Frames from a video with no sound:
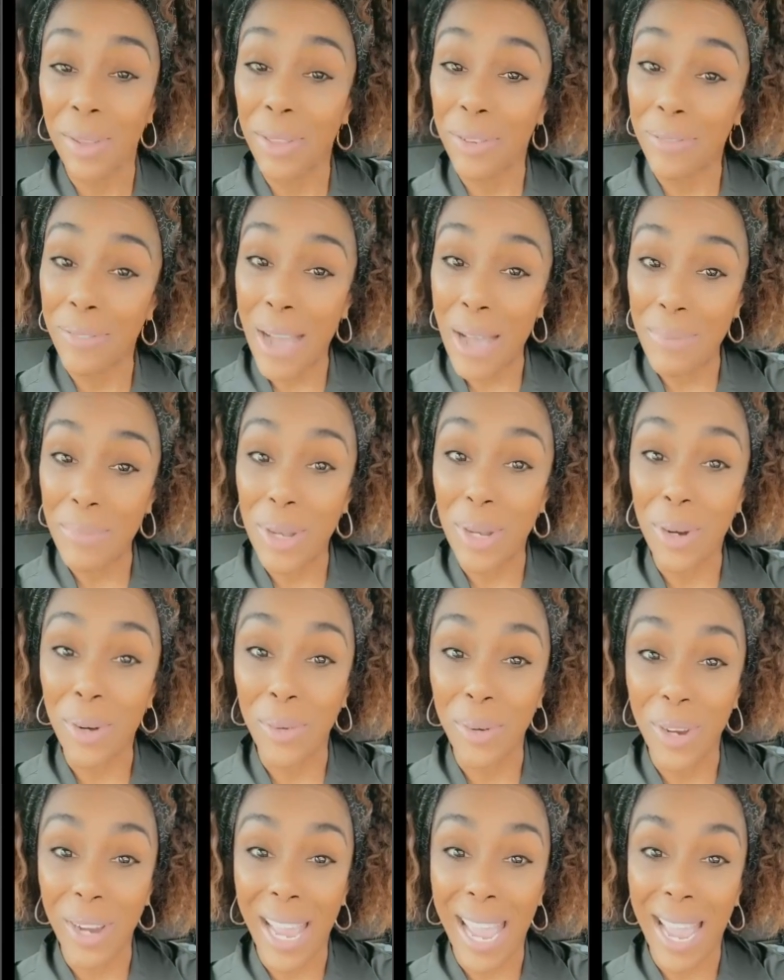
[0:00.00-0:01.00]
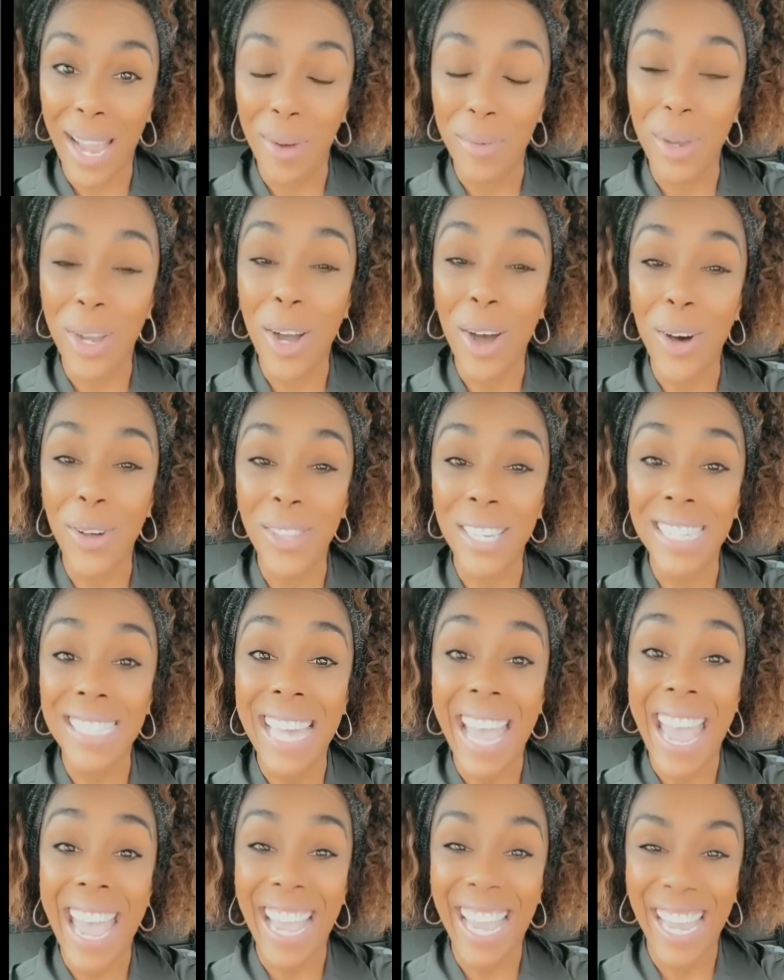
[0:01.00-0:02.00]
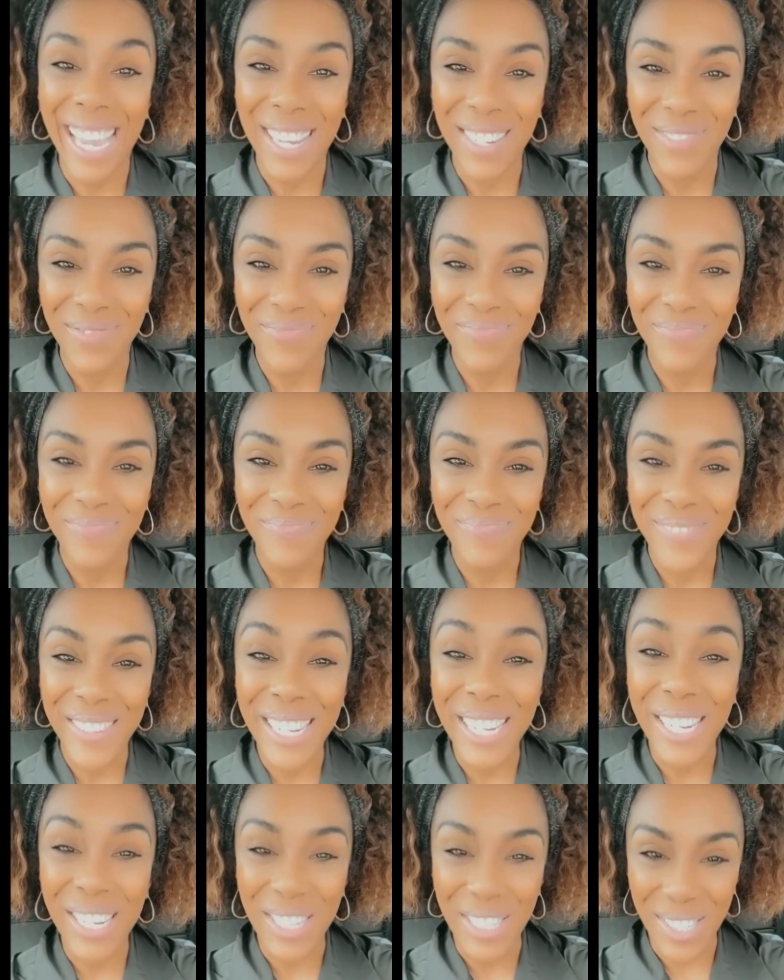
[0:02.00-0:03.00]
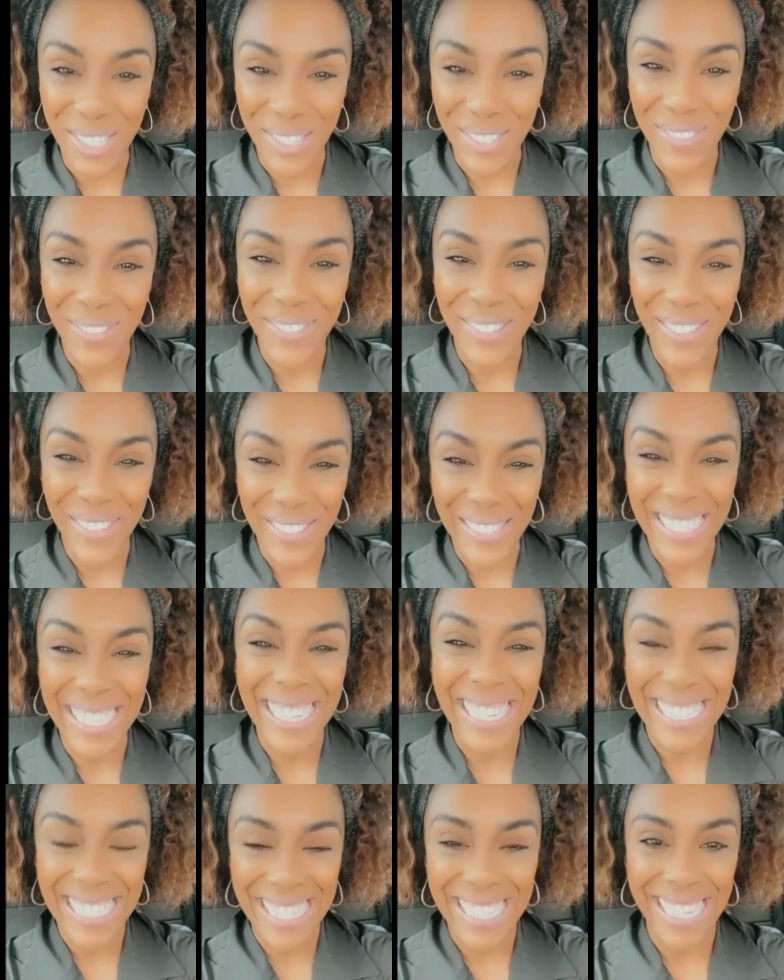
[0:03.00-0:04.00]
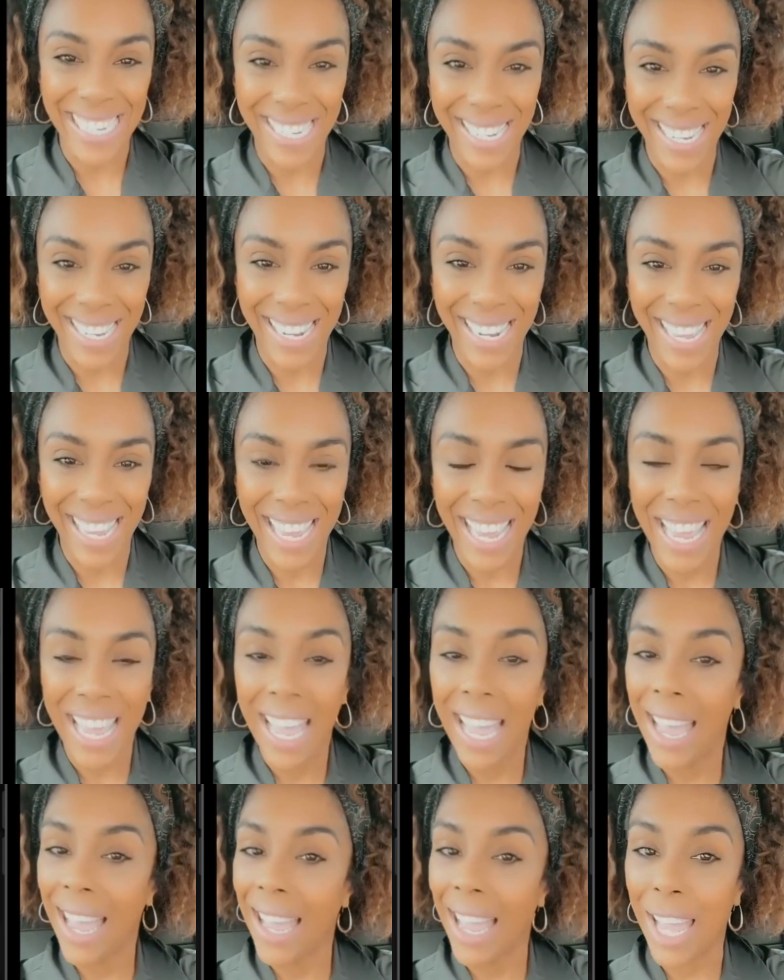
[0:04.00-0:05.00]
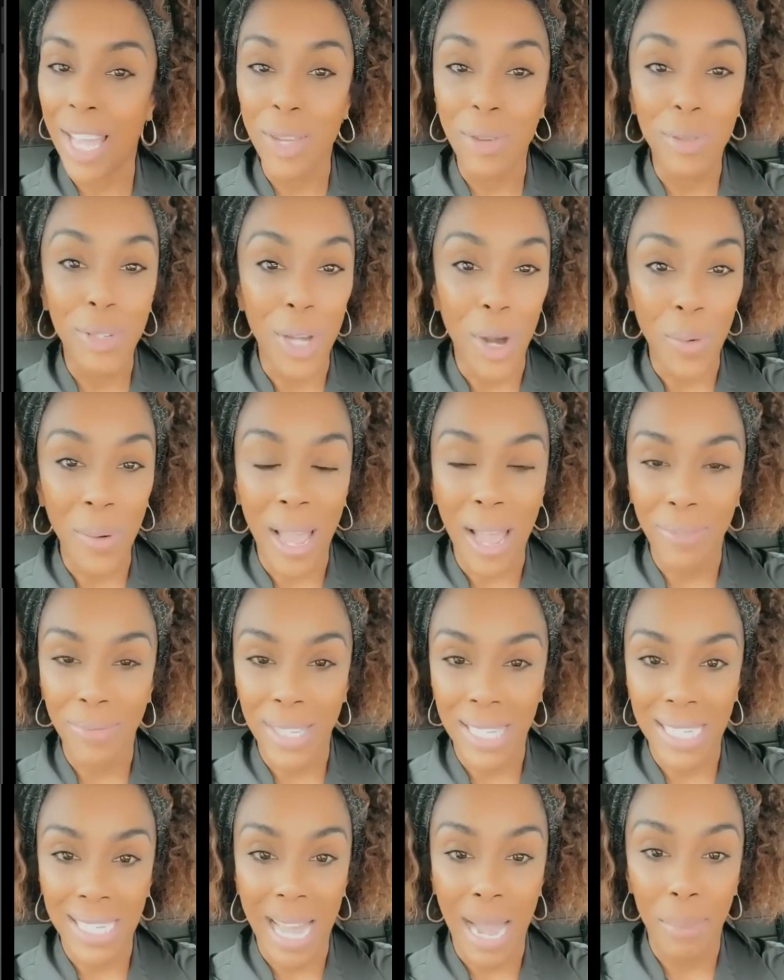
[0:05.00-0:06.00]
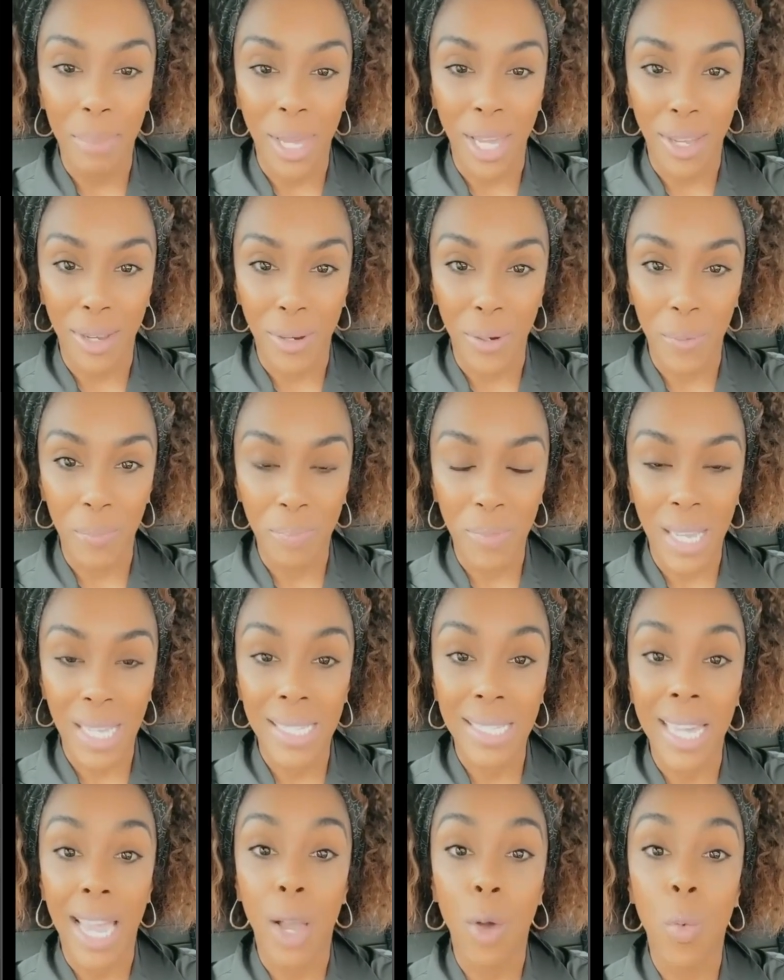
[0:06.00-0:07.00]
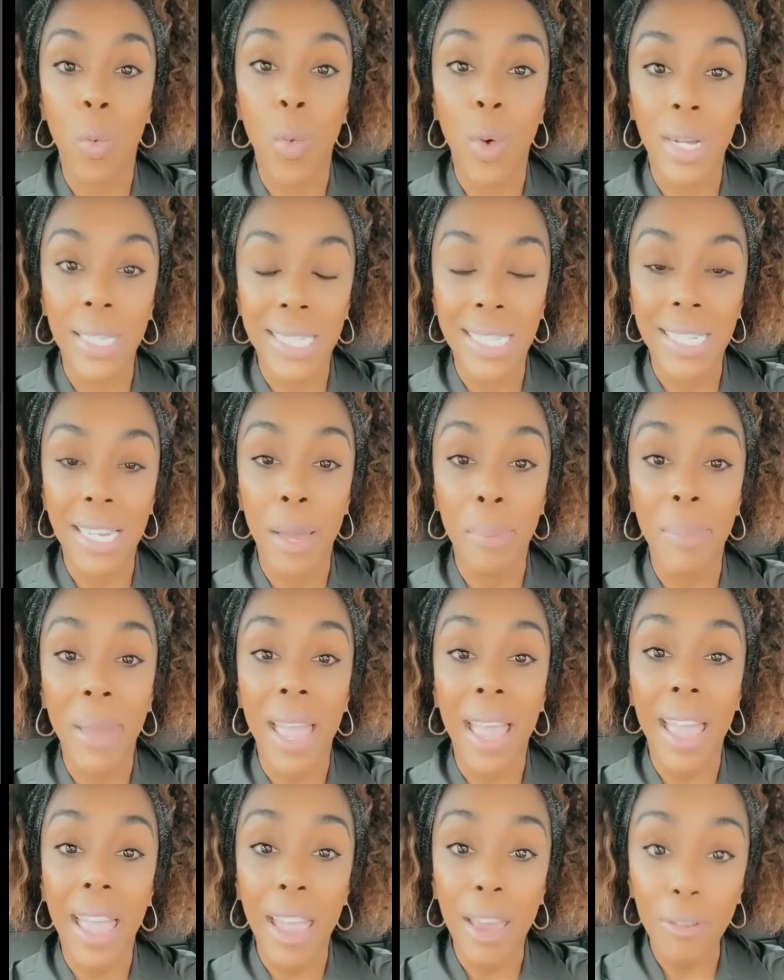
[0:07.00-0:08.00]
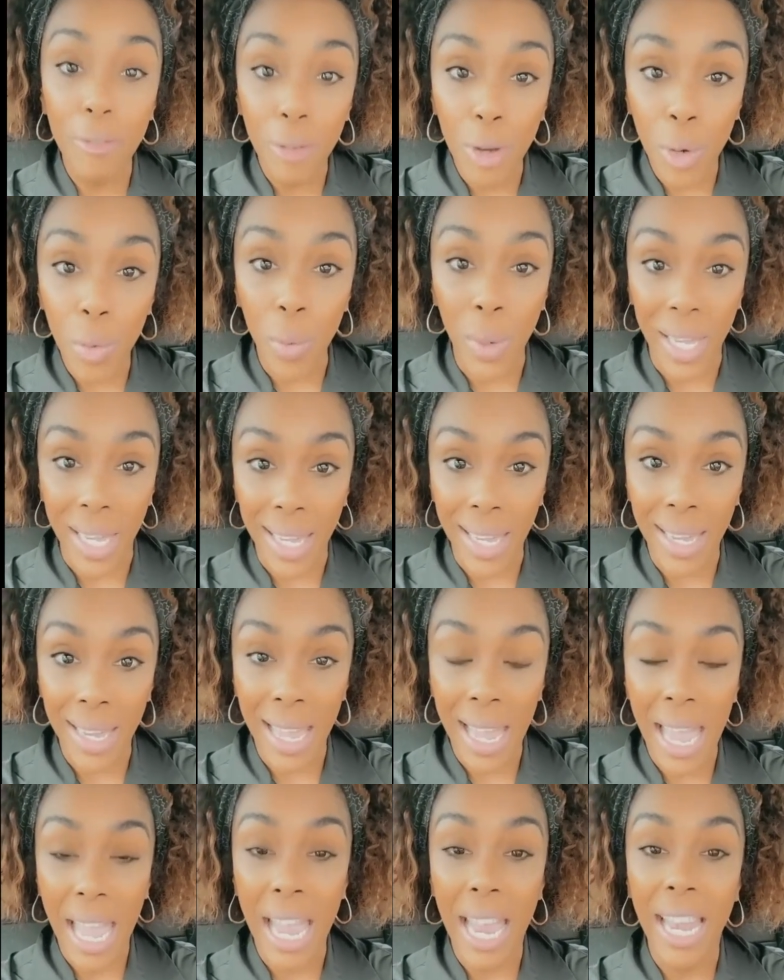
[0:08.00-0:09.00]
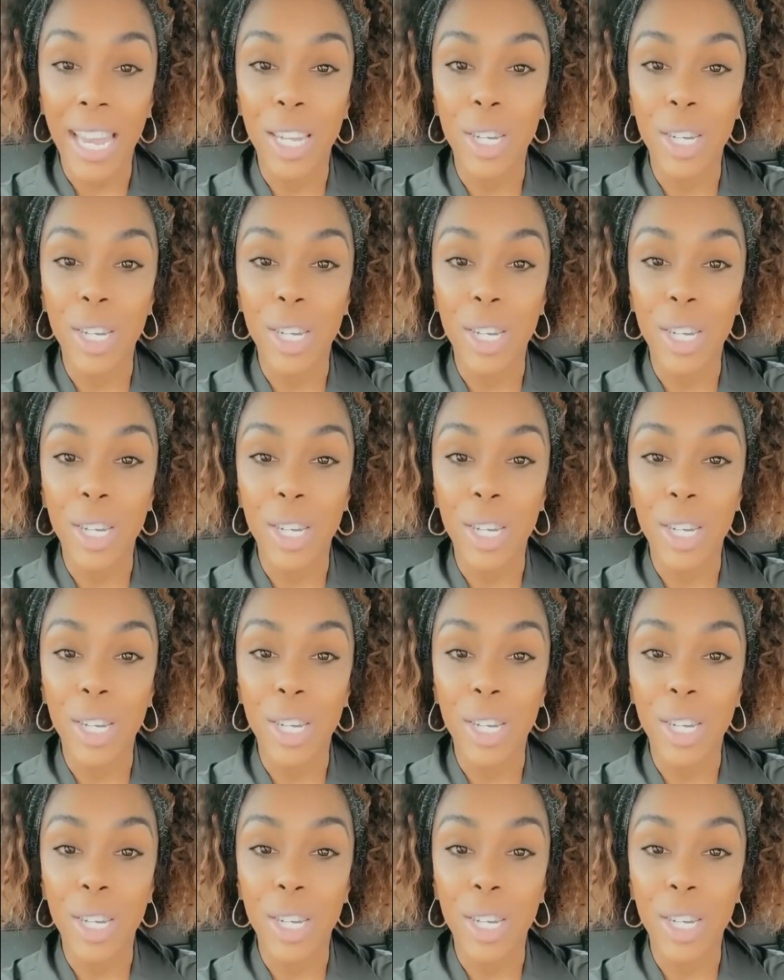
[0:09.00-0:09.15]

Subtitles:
the 5-minute career hack, we call this hacking. Look at you. You just did it. And you don't have to stop here. Take one step every week and